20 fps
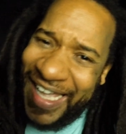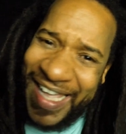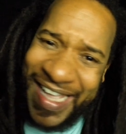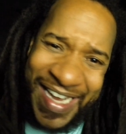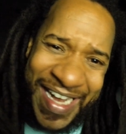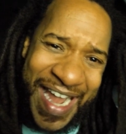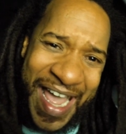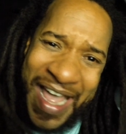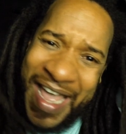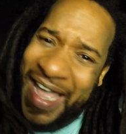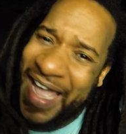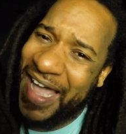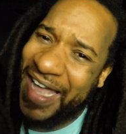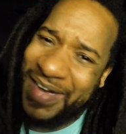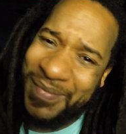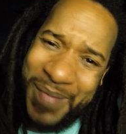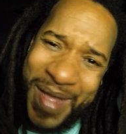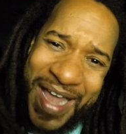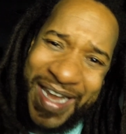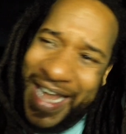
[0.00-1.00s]
and I
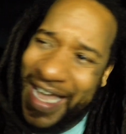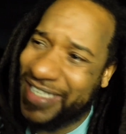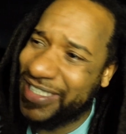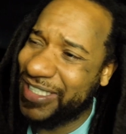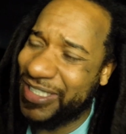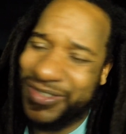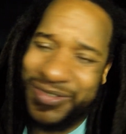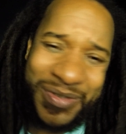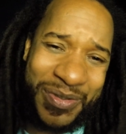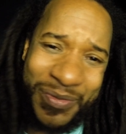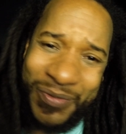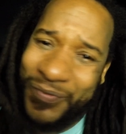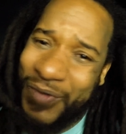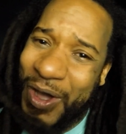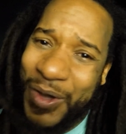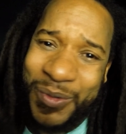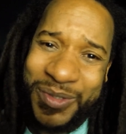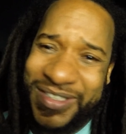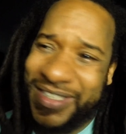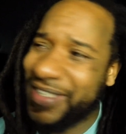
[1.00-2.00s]
had my license to
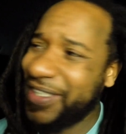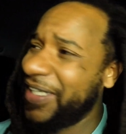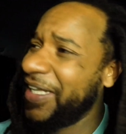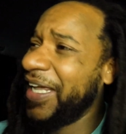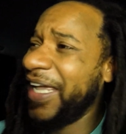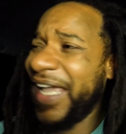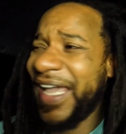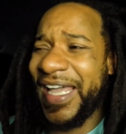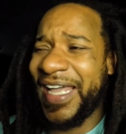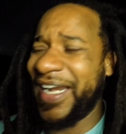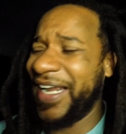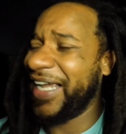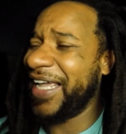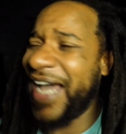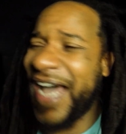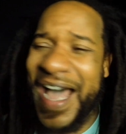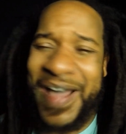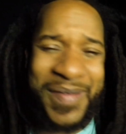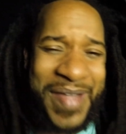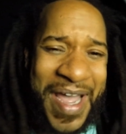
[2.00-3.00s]
revoke and a
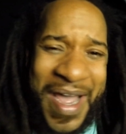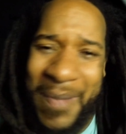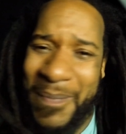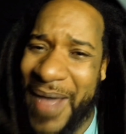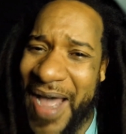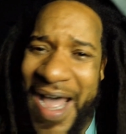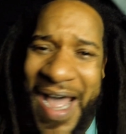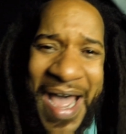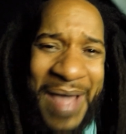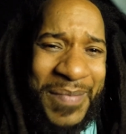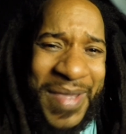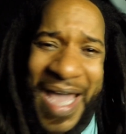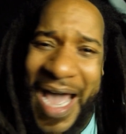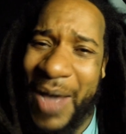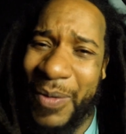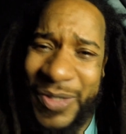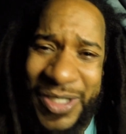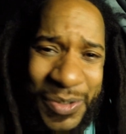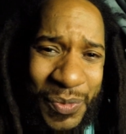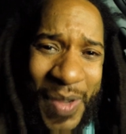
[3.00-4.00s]
cop got behind me,
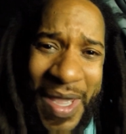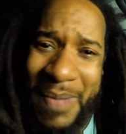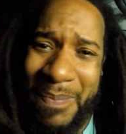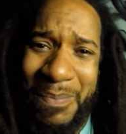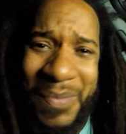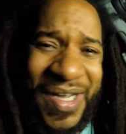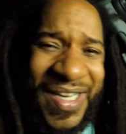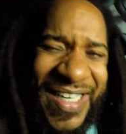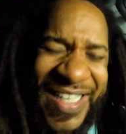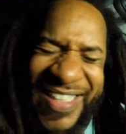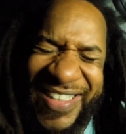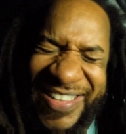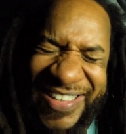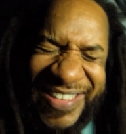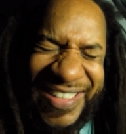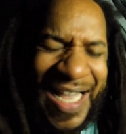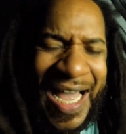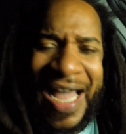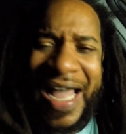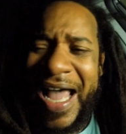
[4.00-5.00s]
I was sweating
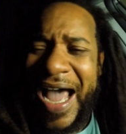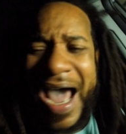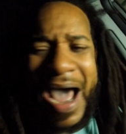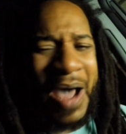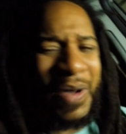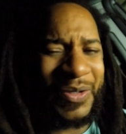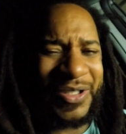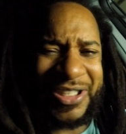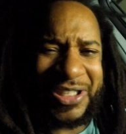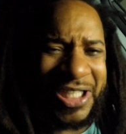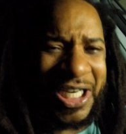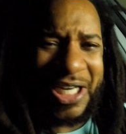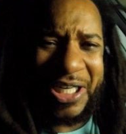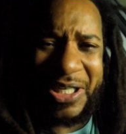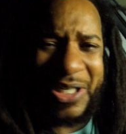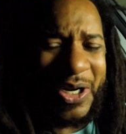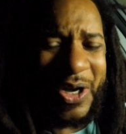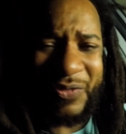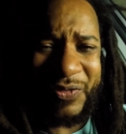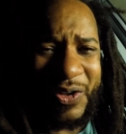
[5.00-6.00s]
bullets. I was
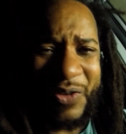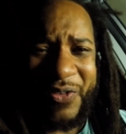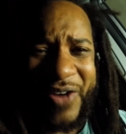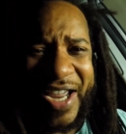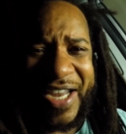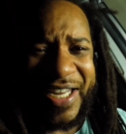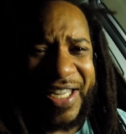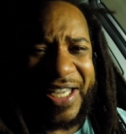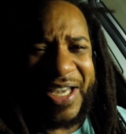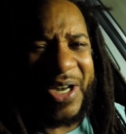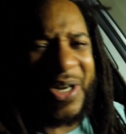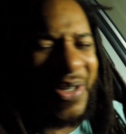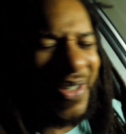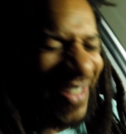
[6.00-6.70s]
turning off the radio.